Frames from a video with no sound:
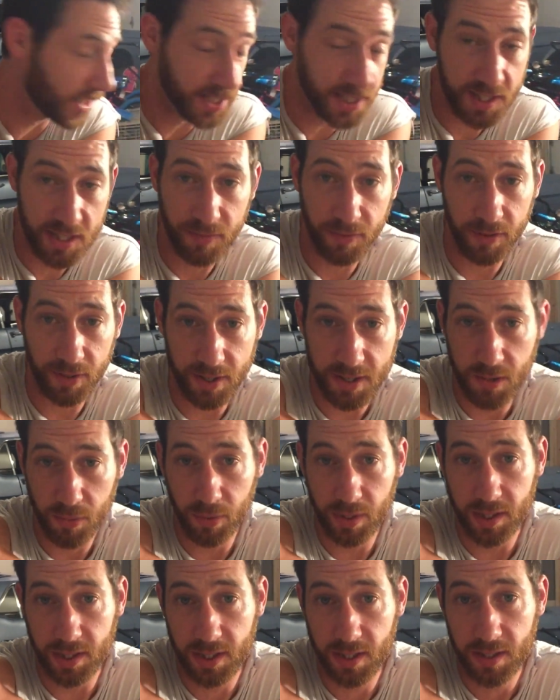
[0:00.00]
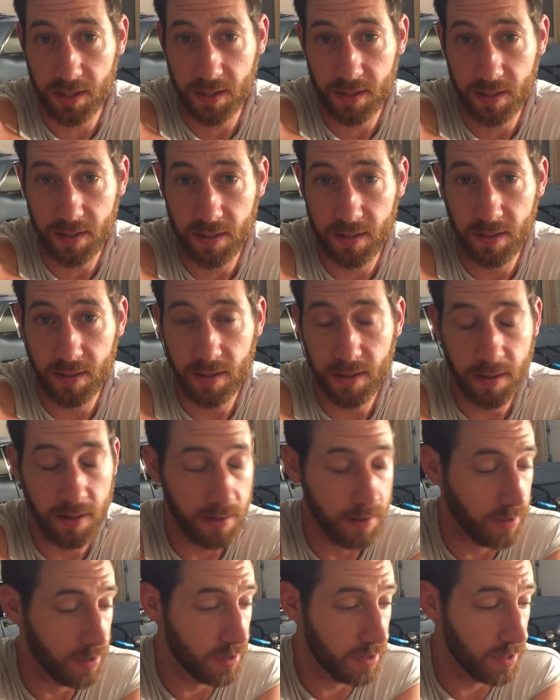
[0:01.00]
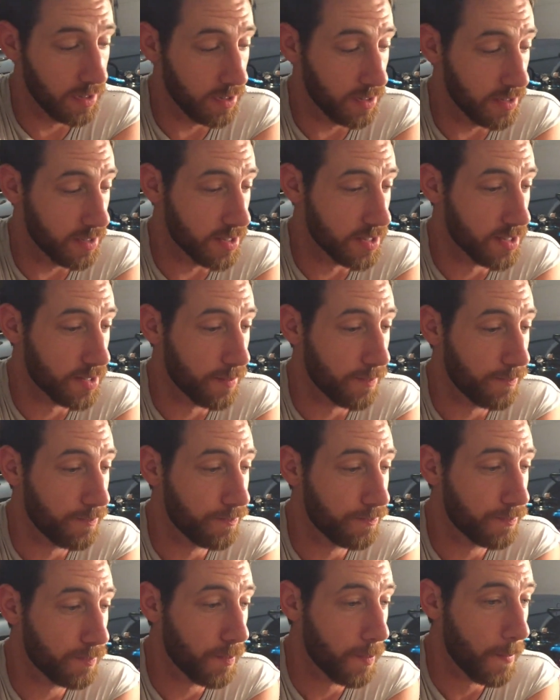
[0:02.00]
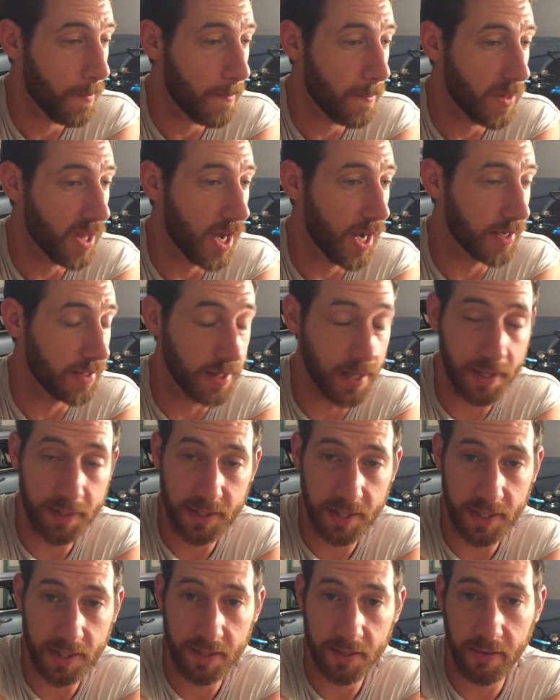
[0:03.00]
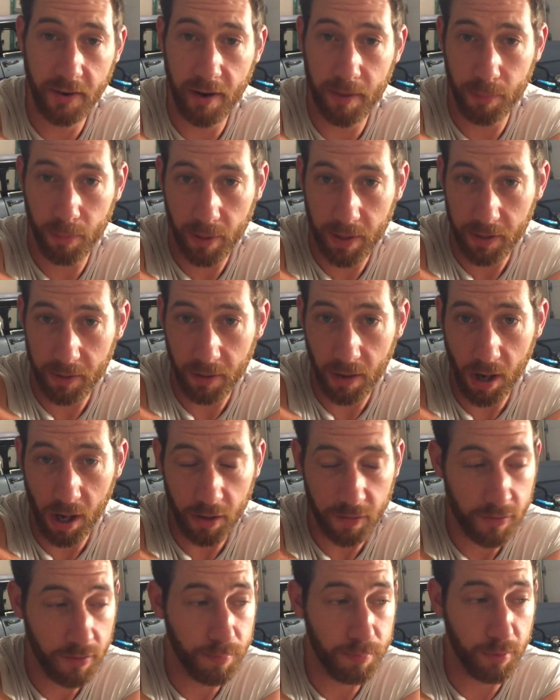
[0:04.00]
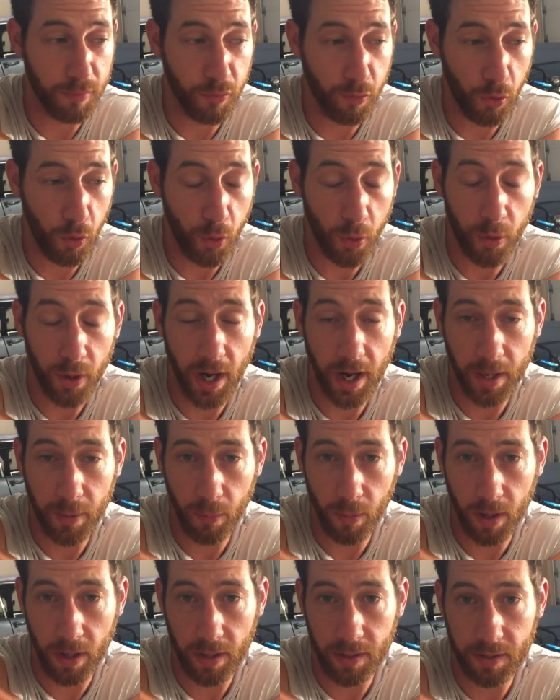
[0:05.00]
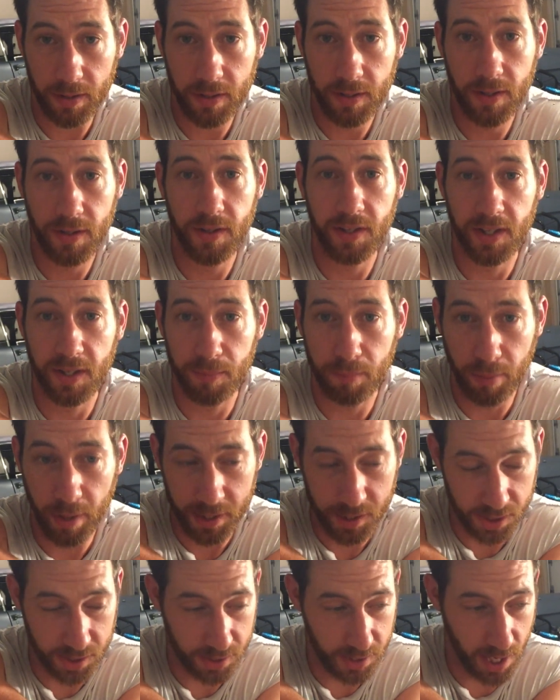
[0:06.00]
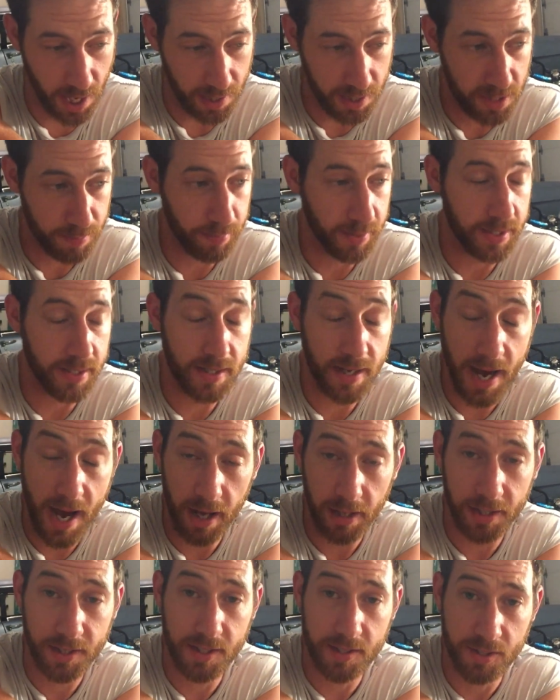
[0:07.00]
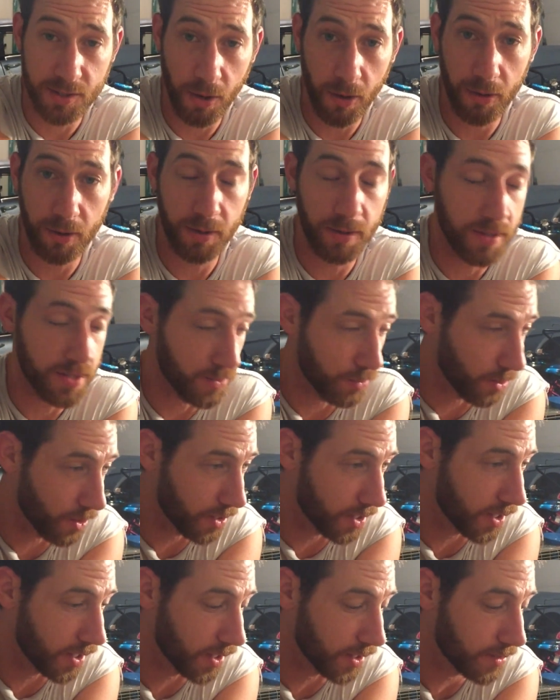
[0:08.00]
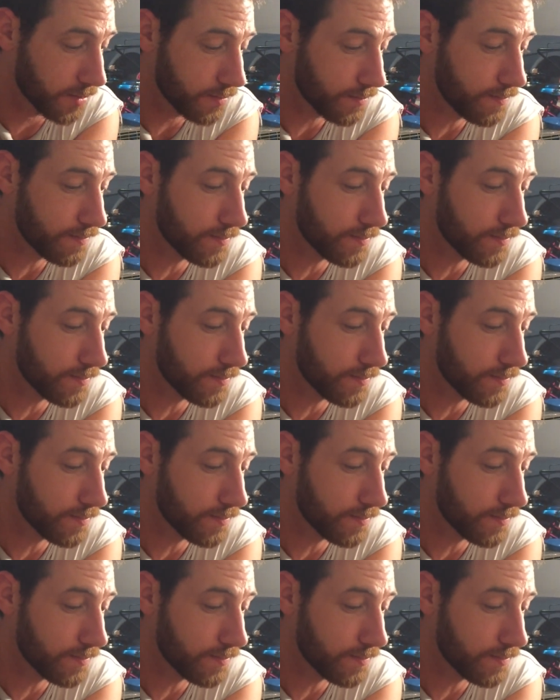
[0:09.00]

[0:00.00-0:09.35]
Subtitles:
list for this week is I'd like to get the carburetor off before I run the compression test. But now that the starter is working,